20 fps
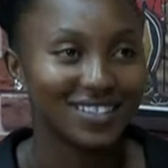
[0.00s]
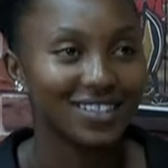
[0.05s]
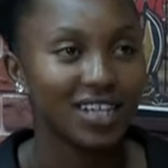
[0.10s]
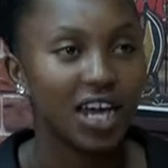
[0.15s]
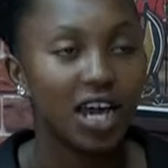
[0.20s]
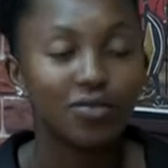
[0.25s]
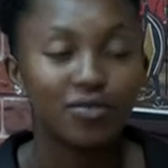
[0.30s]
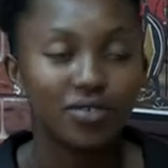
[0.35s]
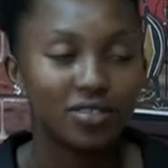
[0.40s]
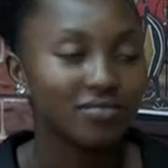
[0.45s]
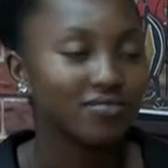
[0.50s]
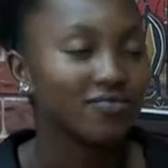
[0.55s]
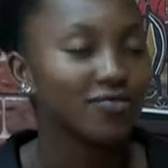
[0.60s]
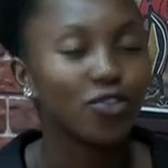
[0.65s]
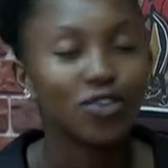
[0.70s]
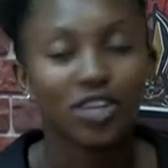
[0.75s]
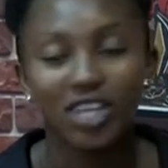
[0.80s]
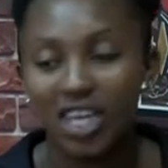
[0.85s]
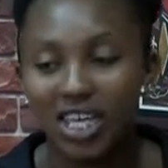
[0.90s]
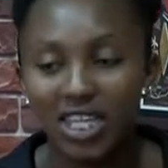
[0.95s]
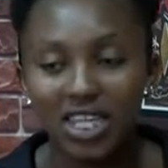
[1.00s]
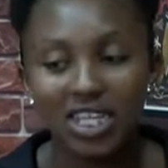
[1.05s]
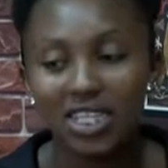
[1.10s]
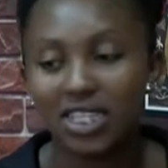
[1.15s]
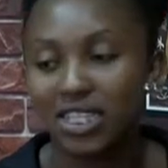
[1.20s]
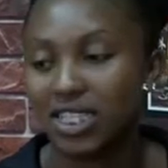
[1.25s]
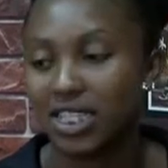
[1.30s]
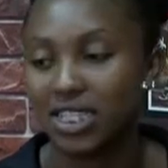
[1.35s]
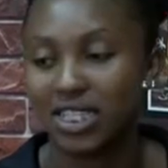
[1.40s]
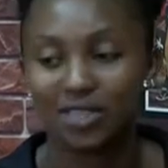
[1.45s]
I mean, for
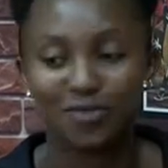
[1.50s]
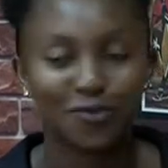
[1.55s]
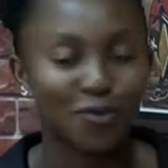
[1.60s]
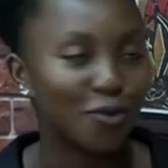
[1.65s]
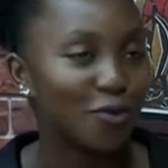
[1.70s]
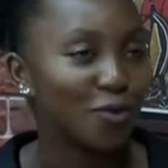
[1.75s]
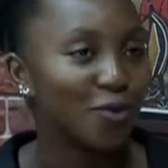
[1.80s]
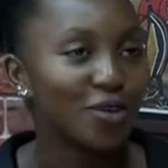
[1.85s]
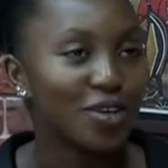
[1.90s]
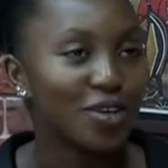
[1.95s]
Kenyans, for